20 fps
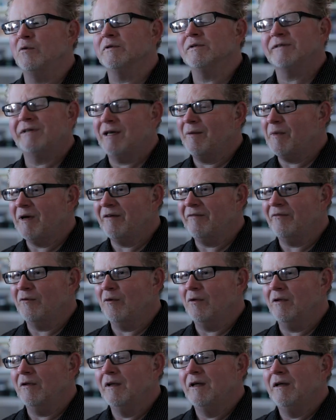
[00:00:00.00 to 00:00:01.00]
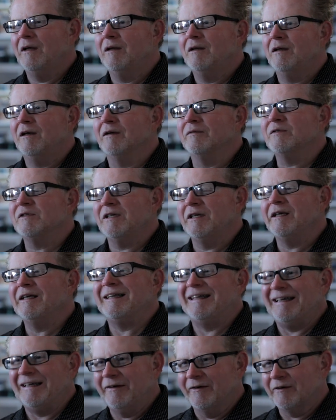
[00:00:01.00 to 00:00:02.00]
semi-full of
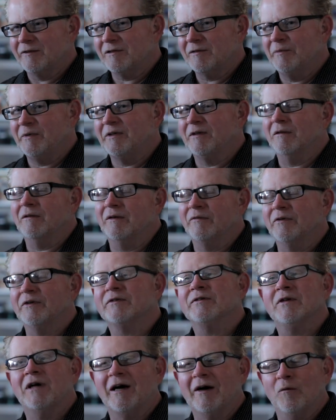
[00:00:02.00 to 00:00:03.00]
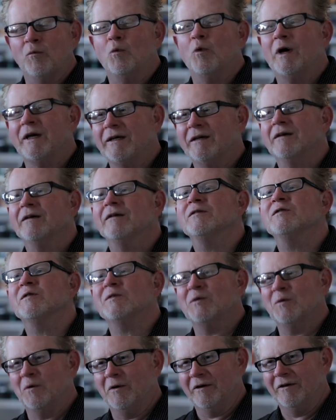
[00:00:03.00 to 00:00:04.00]
CED discs to be delivered to our one
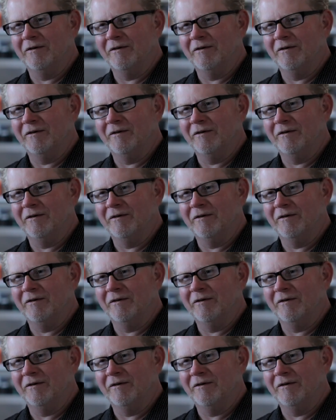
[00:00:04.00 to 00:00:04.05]
store.